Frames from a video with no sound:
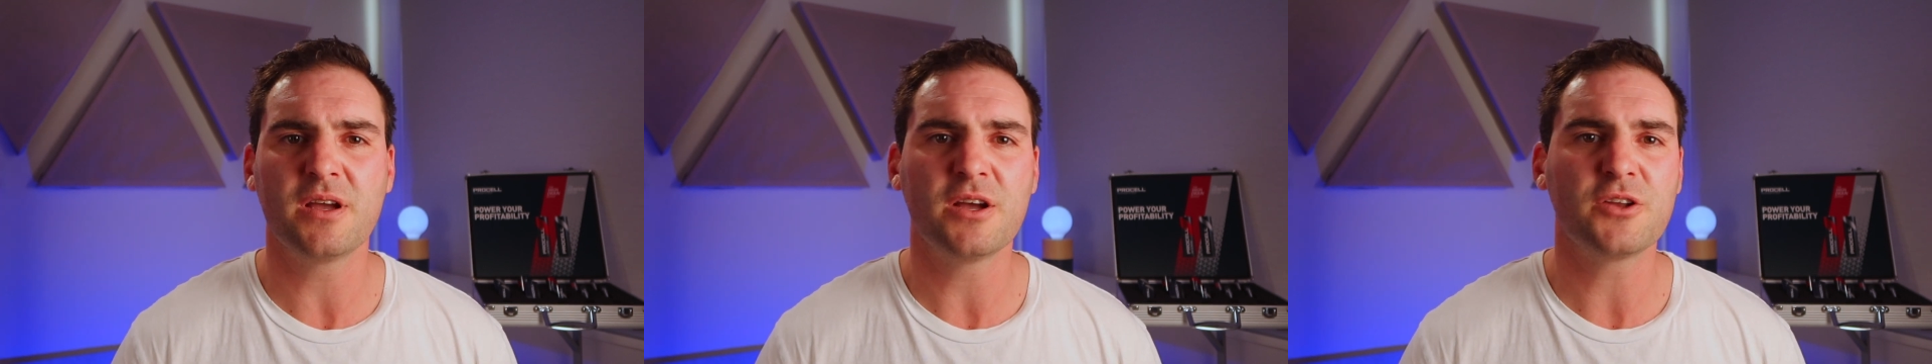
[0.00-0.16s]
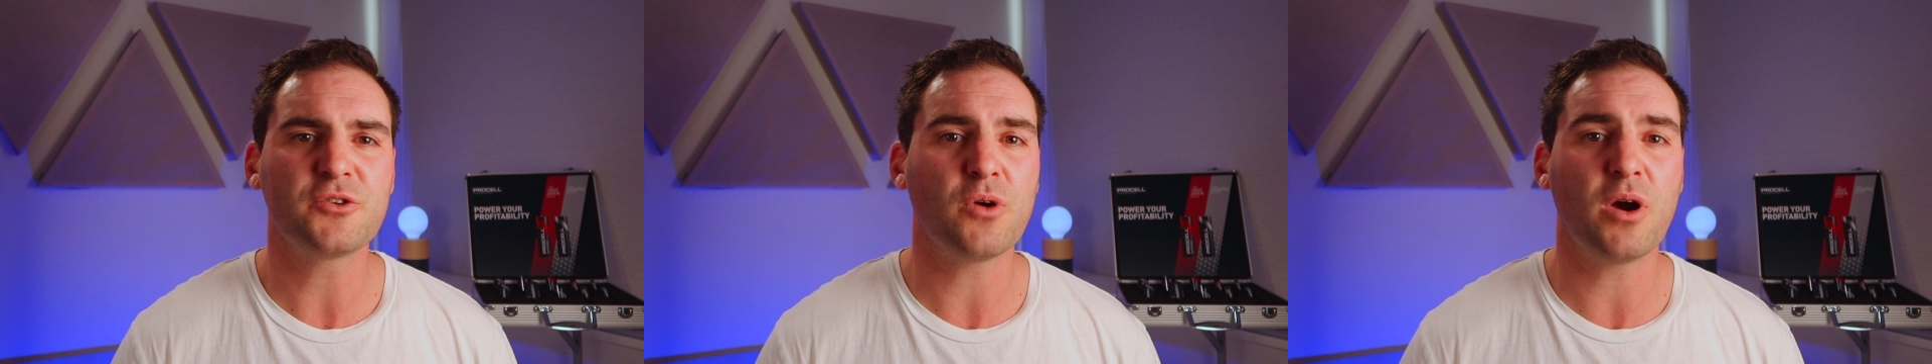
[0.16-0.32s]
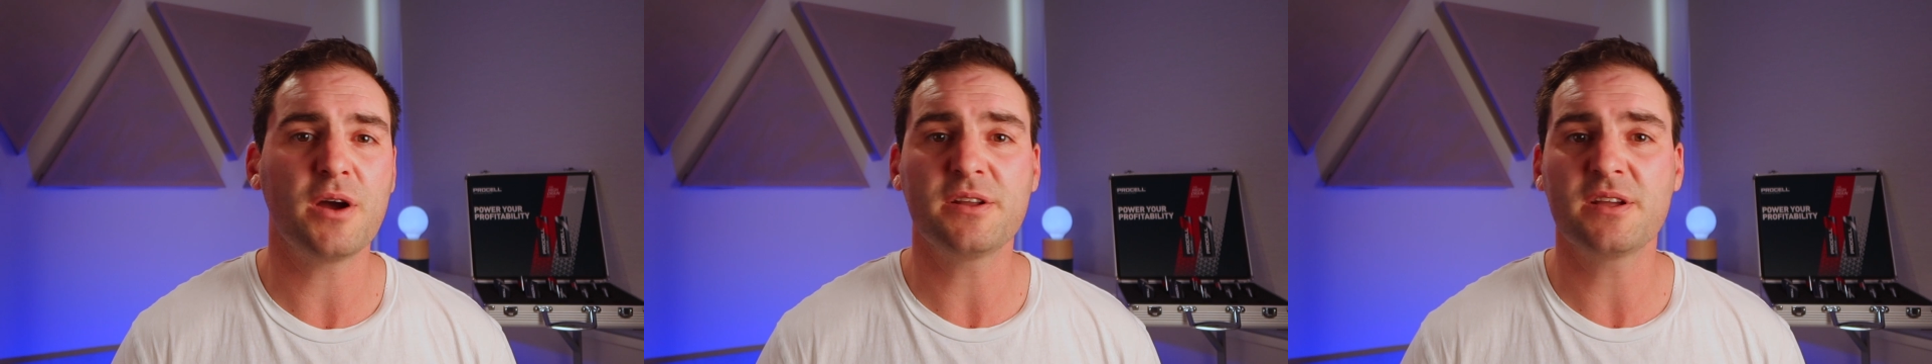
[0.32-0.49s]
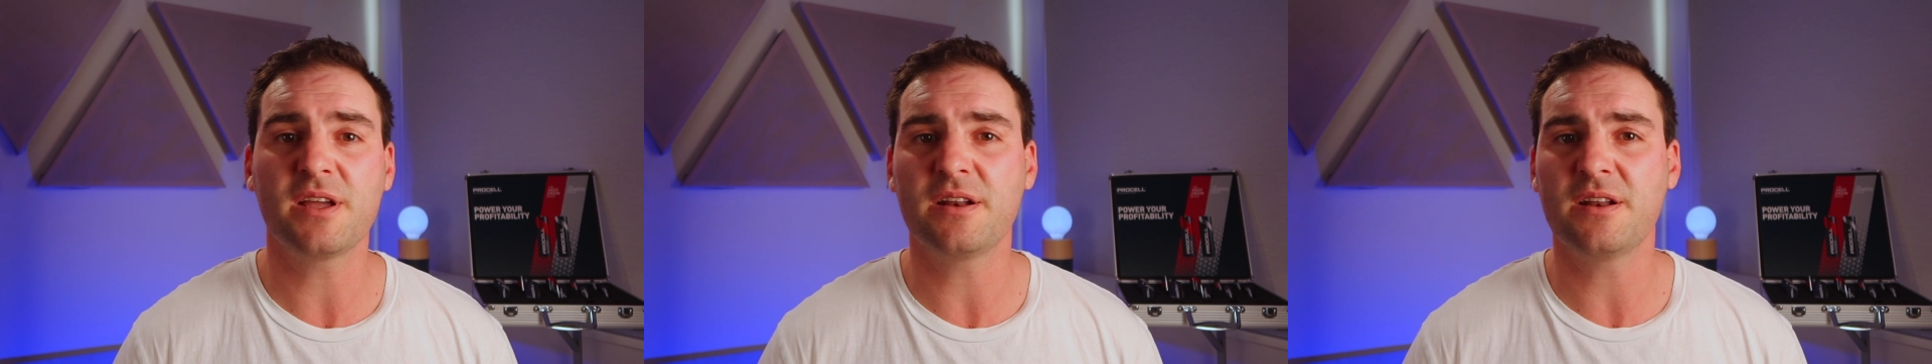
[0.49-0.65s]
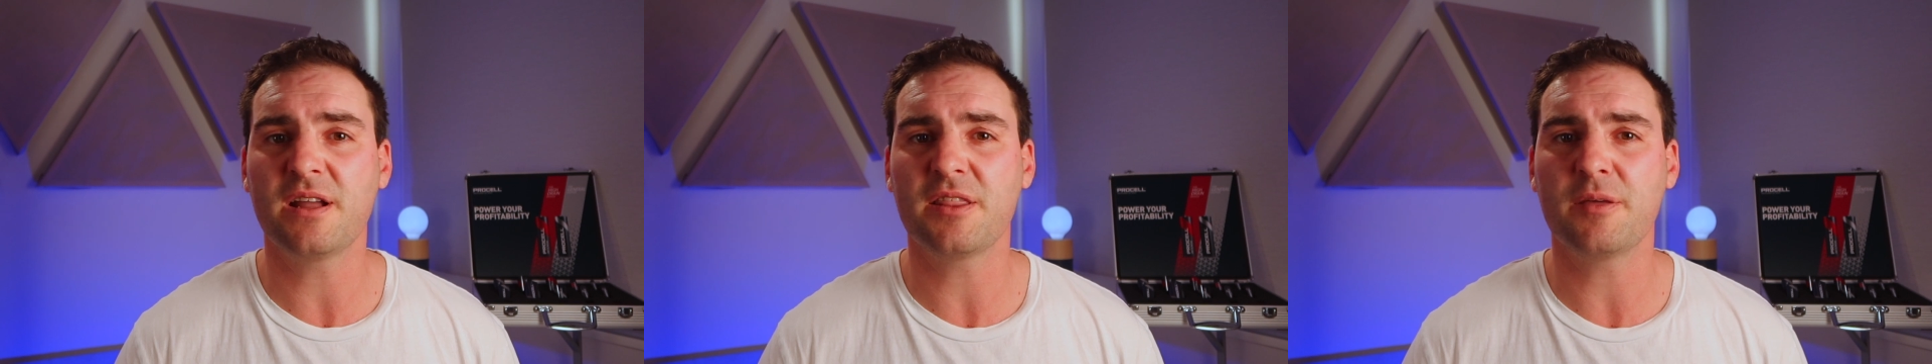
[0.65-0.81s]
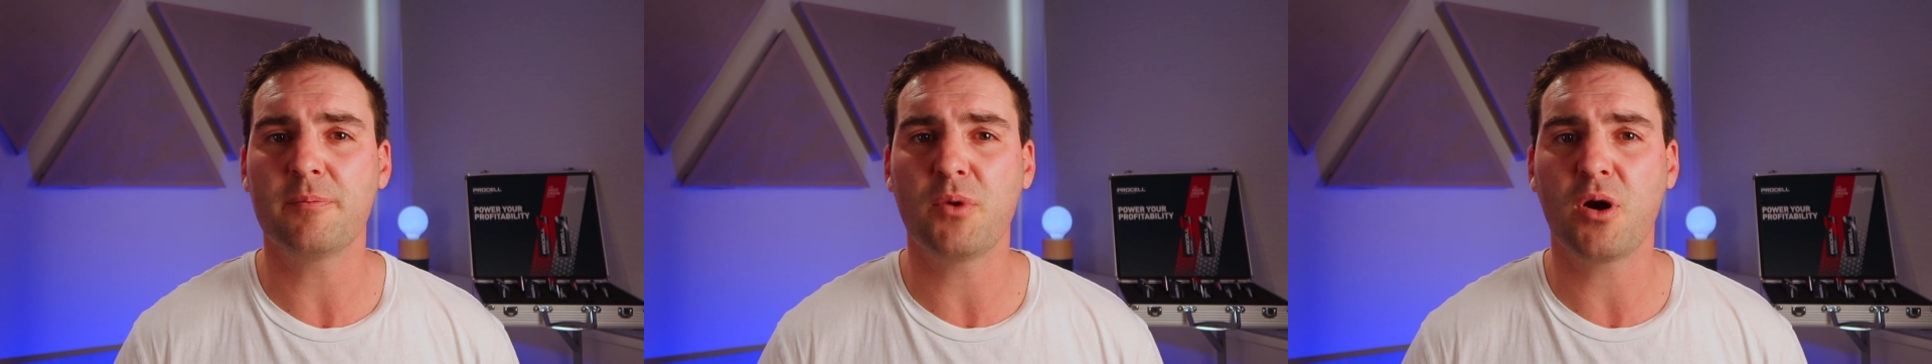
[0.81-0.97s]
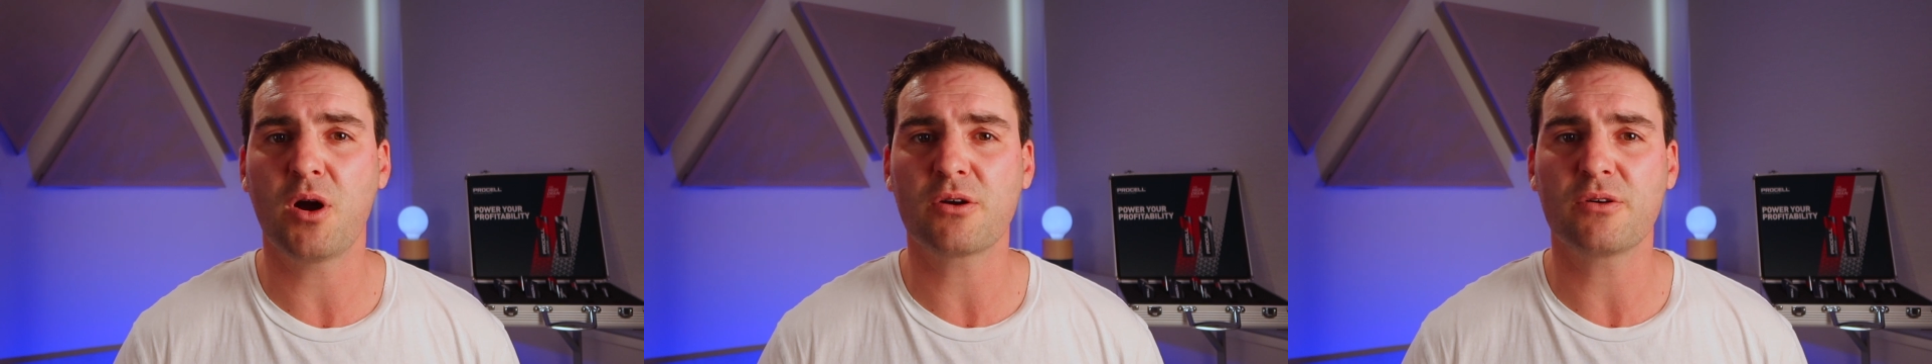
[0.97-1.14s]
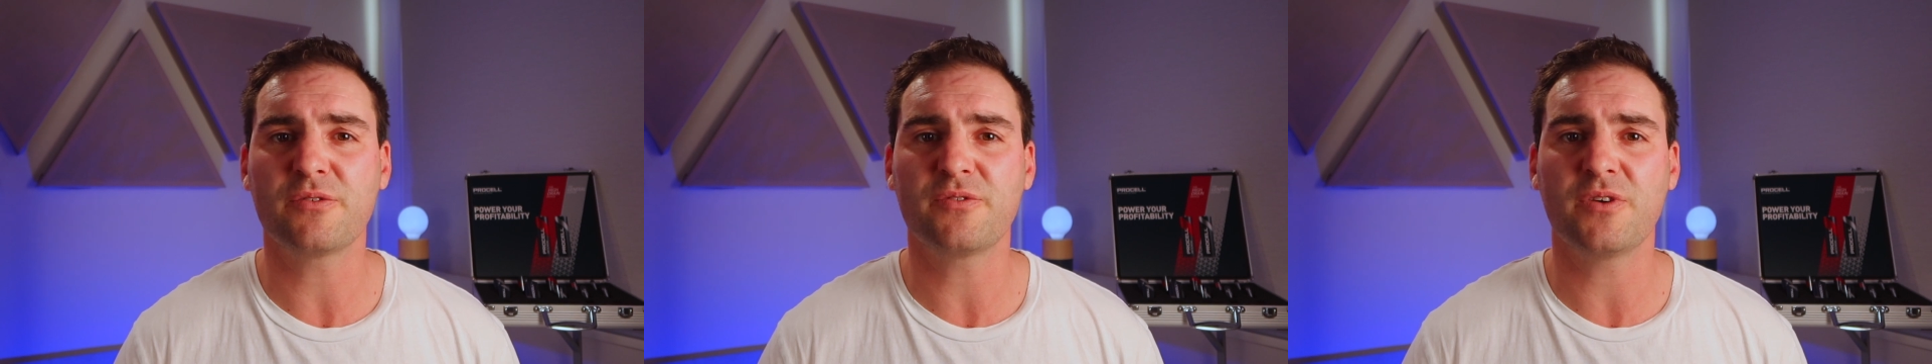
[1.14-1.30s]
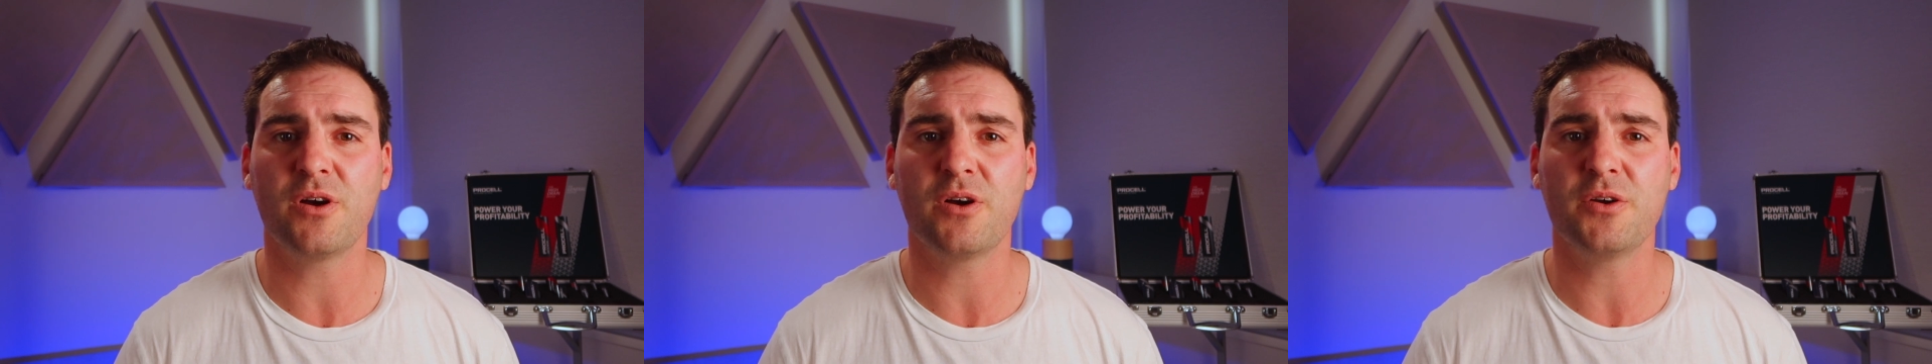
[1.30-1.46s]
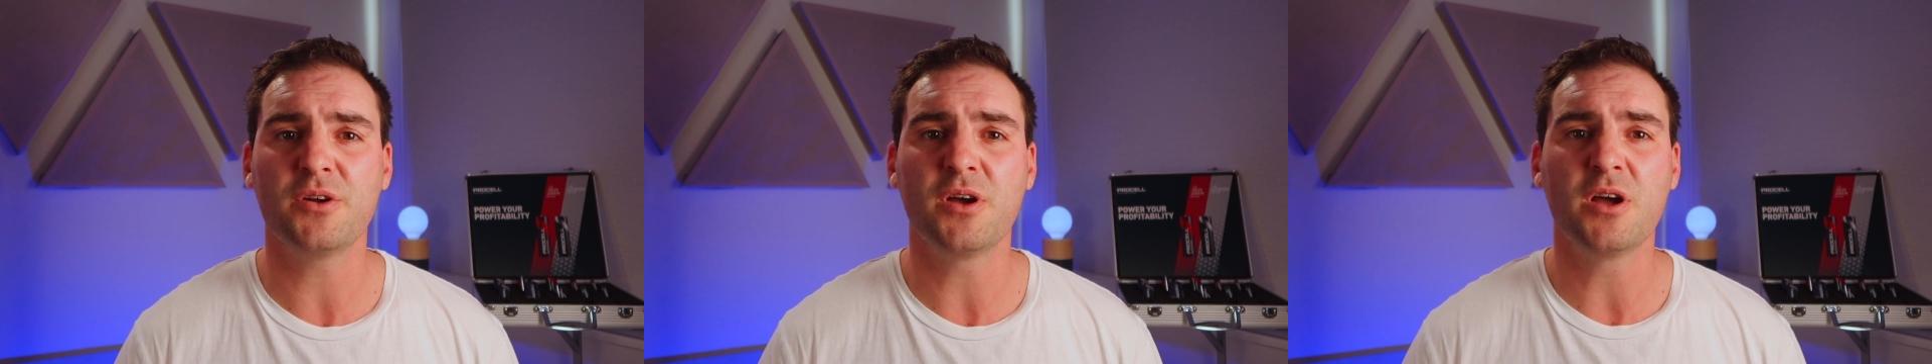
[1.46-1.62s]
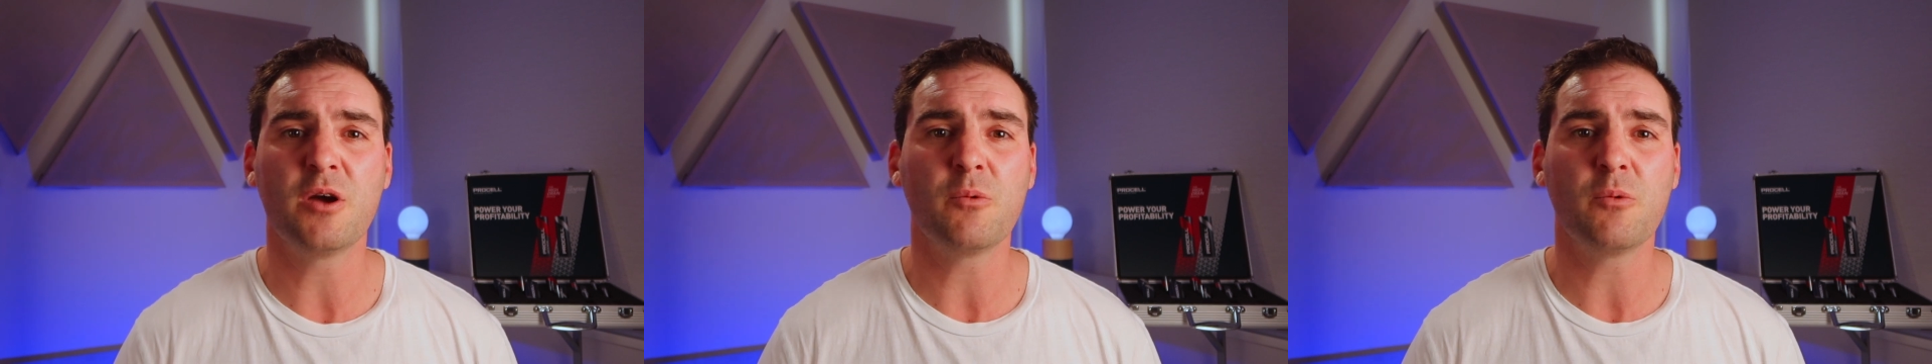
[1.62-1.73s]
trying to get another microphone